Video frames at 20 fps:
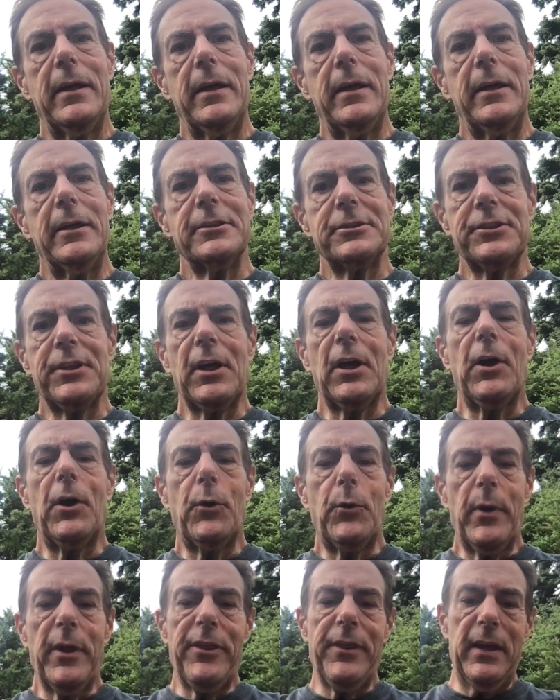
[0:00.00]
is to go
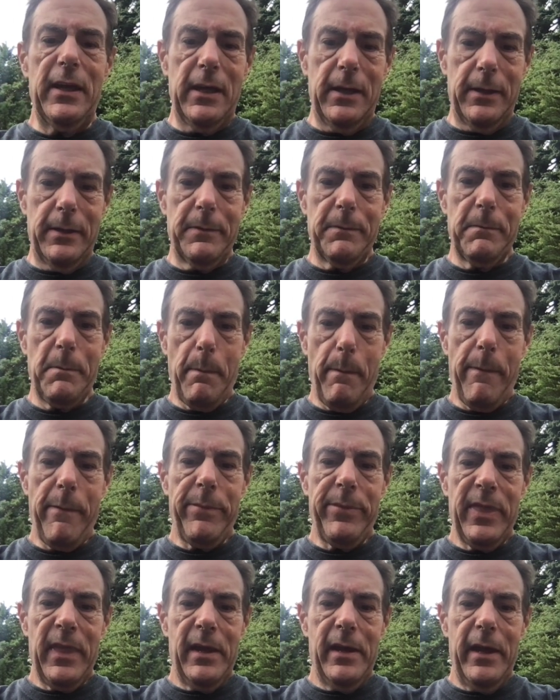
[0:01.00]
within
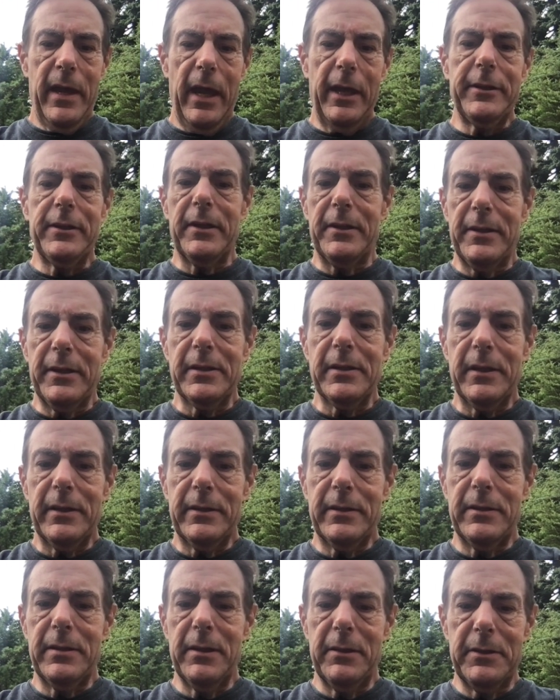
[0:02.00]
and
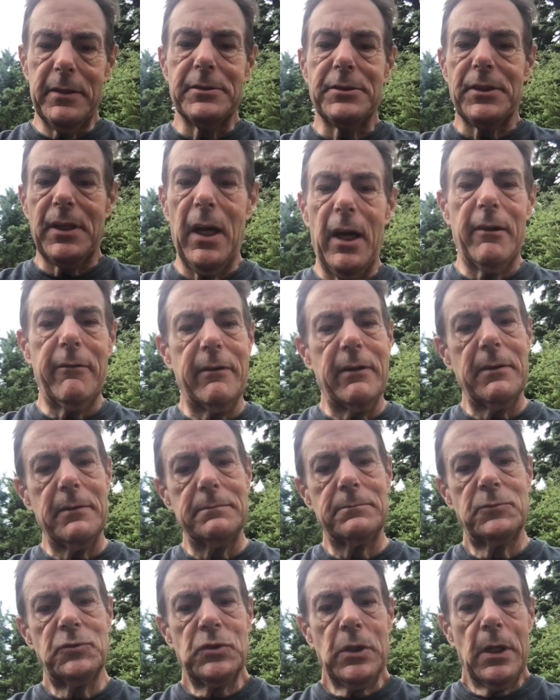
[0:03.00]
to discover
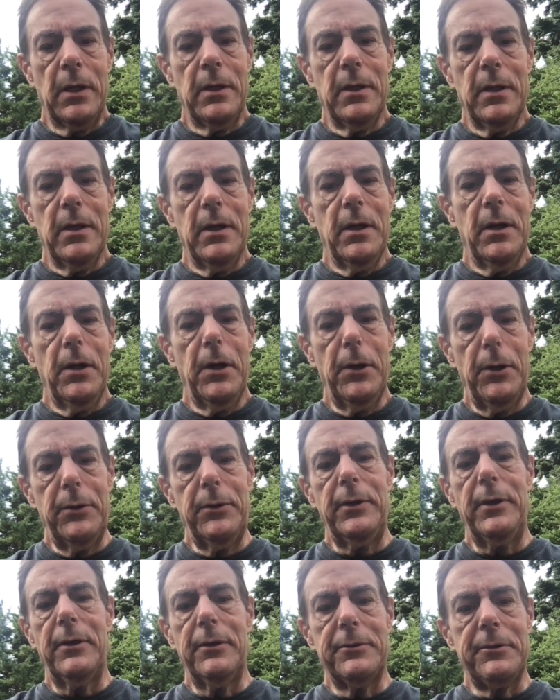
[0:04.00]
who
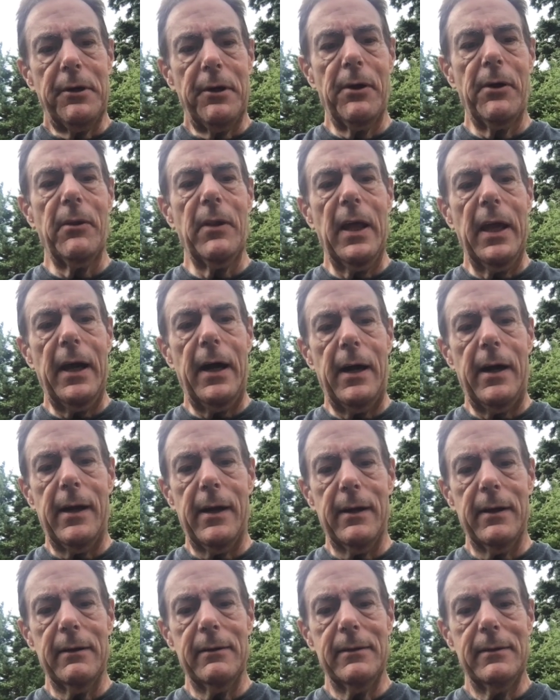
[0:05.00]
you truly
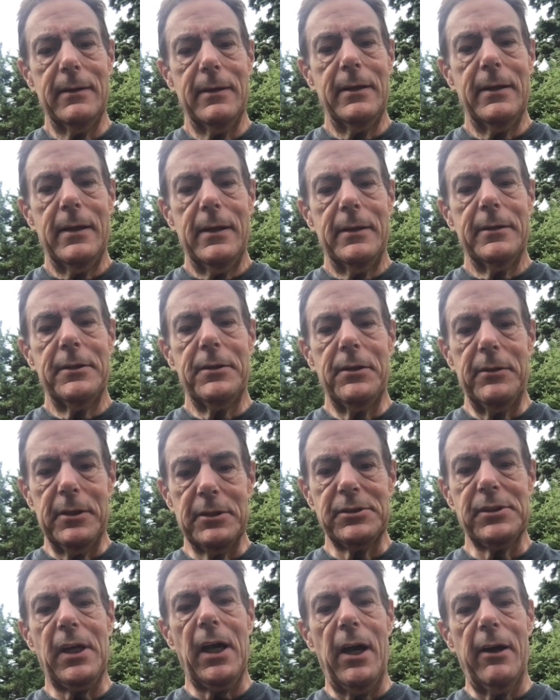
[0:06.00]
are, to
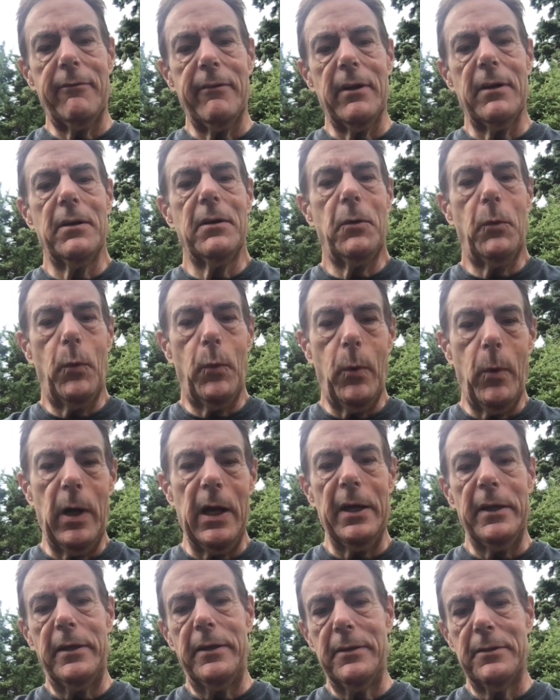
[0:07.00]
discover
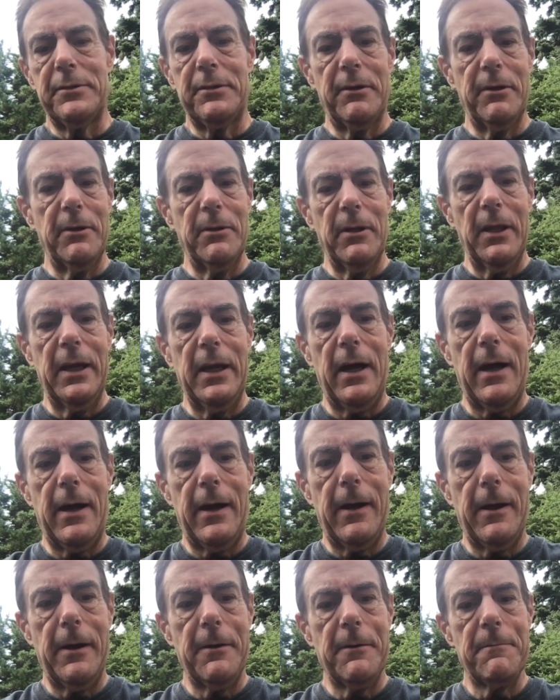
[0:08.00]
what you truly
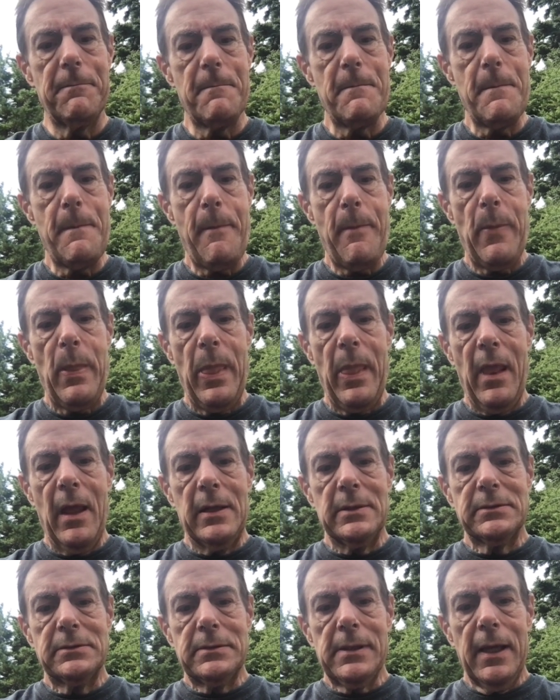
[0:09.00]
are.
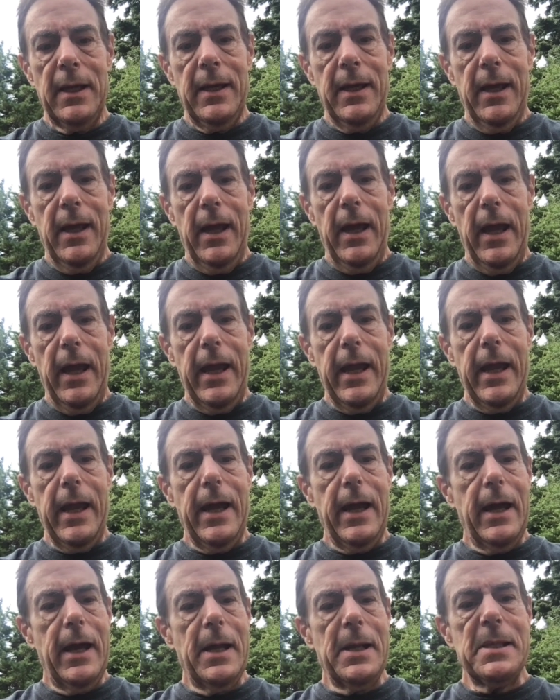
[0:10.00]

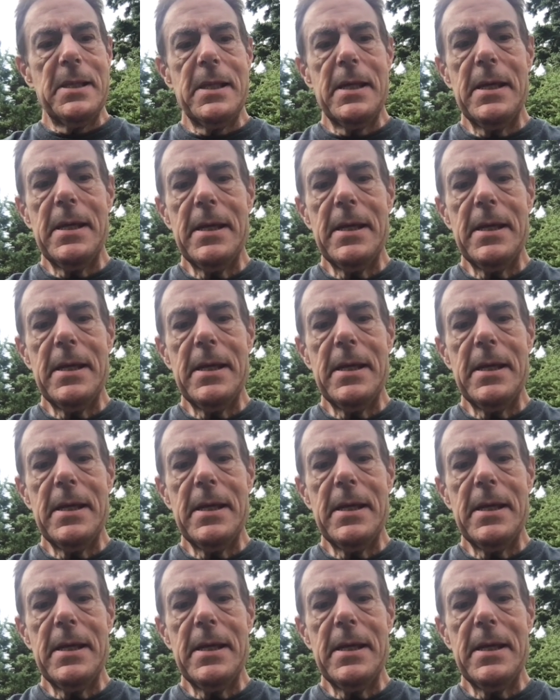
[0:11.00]
And